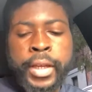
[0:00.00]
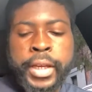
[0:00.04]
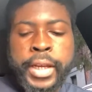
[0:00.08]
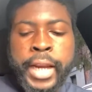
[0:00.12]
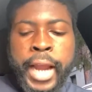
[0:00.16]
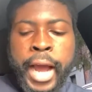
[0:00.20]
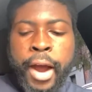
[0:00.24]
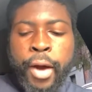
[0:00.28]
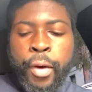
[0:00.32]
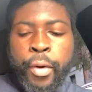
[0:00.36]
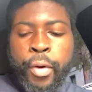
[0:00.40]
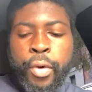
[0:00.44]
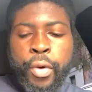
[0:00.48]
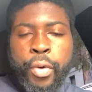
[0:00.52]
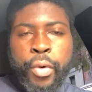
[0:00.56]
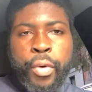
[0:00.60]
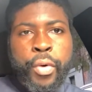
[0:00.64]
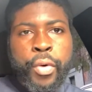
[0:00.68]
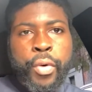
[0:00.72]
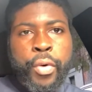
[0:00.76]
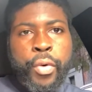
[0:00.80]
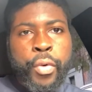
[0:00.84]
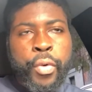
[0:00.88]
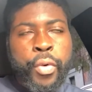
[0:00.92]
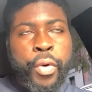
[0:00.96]
Now,
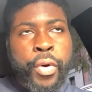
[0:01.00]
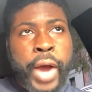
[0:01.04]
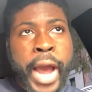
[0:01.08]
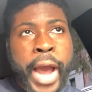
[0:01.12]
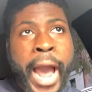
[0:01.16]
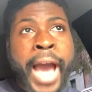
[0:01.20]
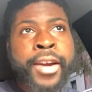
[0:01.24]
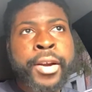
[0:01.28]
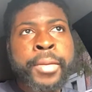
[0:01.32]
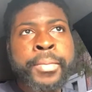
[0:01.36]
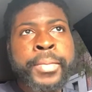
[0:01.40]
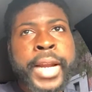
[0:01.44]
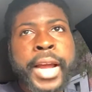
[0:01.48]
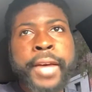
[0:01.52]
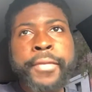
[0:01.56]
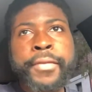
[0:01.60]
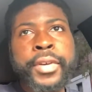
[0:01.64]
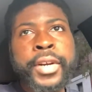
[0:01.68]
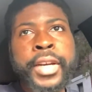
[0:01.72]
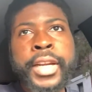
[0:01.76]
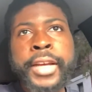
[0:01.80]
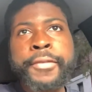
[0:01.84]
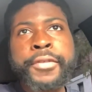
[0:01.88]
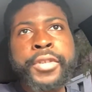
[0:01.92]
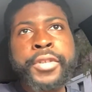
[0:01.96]
Adam
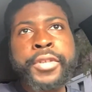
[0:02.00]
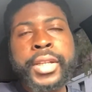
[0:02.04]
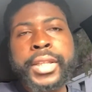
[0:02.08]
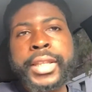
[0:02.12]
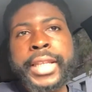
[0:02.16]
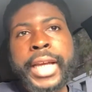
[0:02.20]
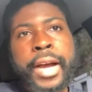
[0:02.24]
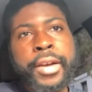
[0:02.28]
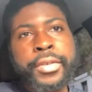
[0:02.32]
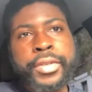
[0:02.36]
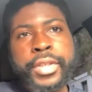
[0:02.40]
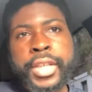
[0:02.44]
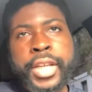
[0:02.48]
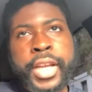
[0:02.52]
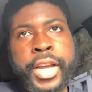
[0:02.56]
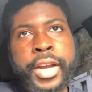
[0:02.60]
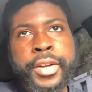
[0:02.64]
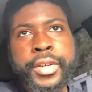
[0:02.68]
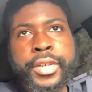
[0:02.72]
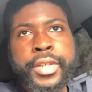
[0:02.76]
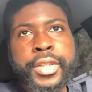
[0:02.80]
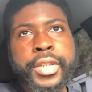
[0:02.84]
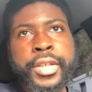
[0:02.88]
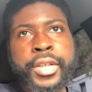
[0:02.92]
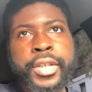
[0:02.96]
never lived to a thousand
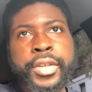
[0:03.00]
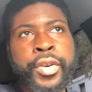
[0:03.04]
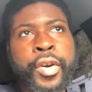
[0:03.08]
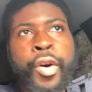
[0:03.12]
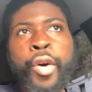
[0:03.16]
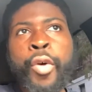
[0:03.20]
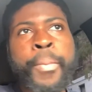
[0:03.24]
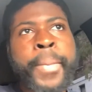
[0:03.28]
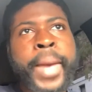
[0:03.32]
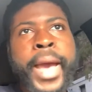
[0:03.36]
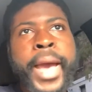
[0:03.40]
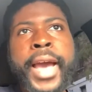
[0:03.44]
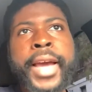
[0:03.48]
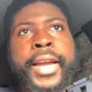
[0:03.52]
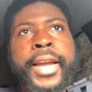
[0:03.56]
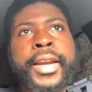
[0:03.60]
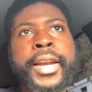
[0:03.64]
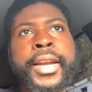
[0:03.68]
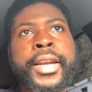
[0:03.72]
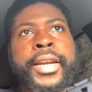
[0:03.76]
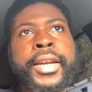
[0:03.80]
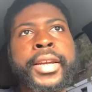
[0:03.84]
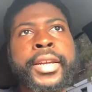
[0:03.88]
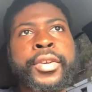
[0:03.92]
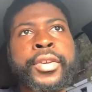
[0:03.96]
years. No man,
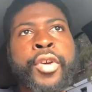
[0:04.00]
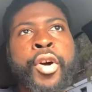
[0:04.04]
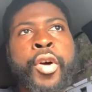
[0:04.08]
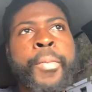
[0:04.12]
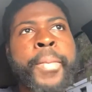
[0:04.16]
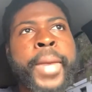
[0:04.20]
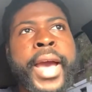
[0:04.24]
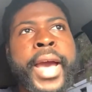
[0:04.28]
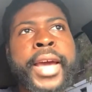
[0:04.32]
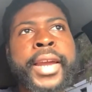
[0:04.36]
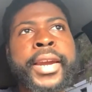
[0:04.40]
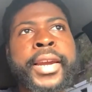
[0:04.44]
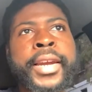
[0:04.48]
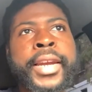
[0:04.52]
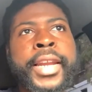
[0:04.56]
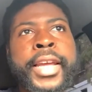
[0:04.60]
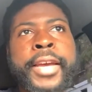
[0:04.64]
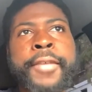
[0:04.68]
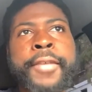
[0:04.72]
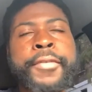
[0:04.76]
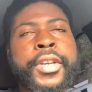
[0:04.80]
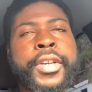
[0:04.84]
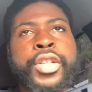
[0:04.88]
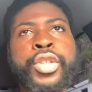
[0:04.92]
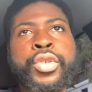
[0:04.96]
no man
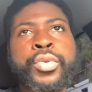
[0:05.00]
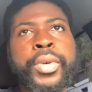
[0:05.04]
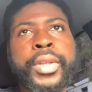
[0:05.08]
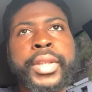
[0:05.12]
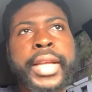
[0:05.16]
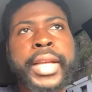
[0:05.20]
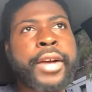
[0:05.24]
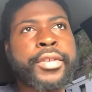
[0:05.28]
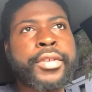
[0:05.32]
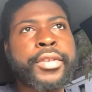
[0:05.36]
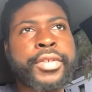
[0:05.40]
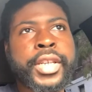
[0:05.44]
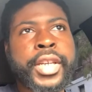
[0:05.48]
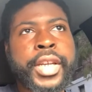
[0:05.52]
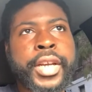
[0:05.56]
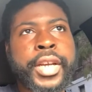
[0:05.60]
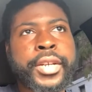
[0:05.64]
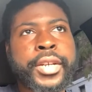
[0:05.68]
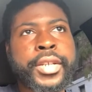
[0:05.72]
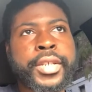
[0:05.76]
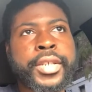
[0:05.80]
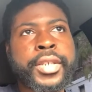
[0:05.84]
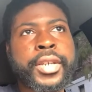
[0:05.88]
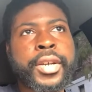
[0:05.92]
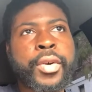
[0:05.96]
lived to a thousand
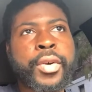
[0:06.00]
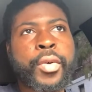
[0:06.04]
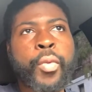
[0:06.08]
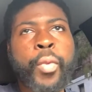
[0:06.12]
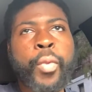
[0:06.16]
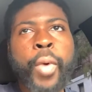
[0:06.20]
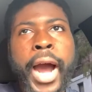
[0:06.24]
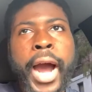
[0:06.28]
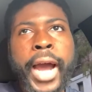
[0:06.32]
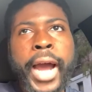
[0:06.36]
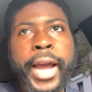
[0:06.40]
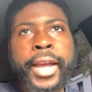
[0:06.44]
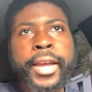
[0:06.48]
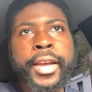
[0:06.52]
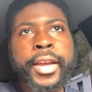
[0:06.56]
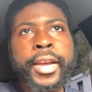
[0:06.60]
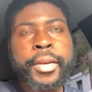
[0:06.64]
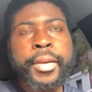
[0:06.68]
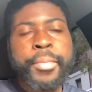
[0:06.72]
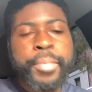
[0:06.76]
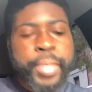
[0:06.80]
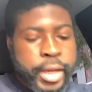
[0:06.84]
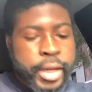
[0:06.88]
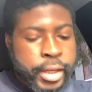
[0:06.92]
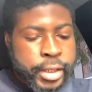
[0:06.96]
years. Why?
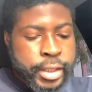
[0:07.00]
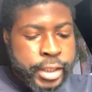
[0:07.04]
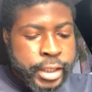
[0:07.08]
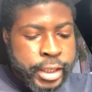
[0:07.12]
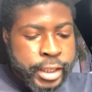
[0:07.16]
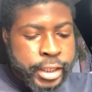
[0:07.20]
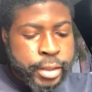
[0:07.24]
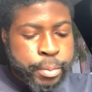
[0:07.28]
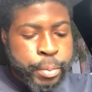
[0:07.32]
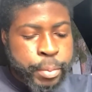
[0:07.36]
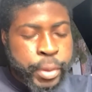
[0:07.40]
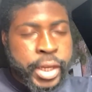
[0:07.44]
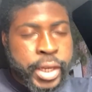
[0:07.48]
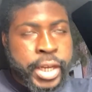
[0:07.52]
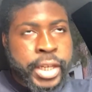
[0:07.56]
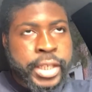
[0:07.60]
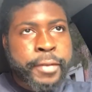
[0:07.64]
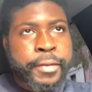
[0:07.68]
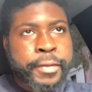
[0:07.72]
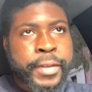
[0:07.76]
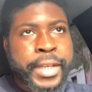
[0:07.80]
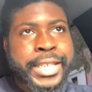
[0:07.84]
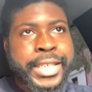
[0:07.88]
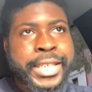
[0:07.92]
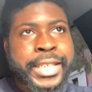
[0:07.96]
Because this, because
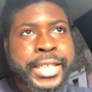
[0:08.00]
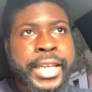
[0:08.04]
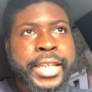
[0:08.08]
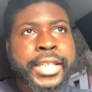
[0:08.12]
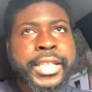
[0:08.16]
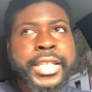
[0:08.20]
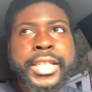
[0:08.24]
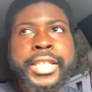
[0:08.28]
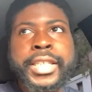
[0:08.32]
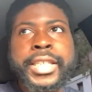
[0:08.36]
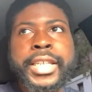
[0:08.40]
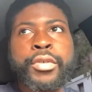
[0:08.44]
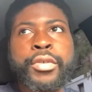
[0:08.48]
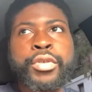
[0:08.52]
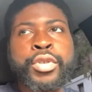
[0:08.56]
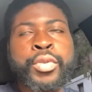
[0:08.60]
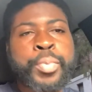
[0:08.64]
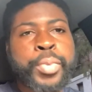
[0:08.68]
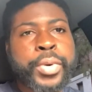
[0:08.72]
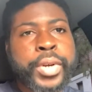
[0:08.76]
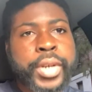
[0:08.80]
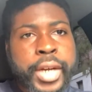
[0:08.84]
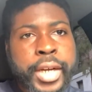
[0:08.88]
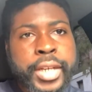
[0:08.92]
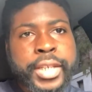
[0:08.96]
of this sentence that was
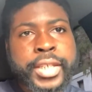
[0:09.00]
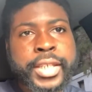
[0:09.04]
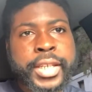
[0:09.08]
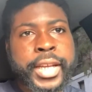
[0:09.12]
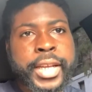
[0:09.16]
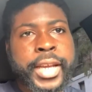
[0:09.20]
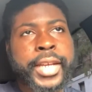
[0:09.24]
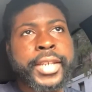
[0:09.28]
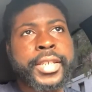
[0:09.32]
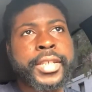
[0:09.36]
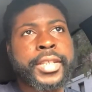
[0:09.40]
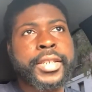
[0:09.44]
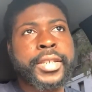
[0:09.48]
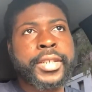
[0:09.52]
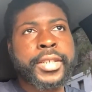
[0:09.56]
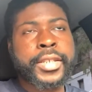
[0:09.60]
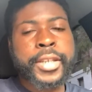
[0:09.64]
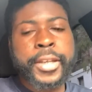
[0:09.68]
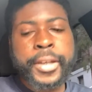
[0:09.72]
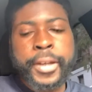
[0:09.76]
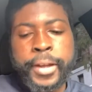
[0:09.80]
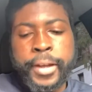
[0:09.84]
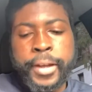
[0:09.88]
pronounced against us.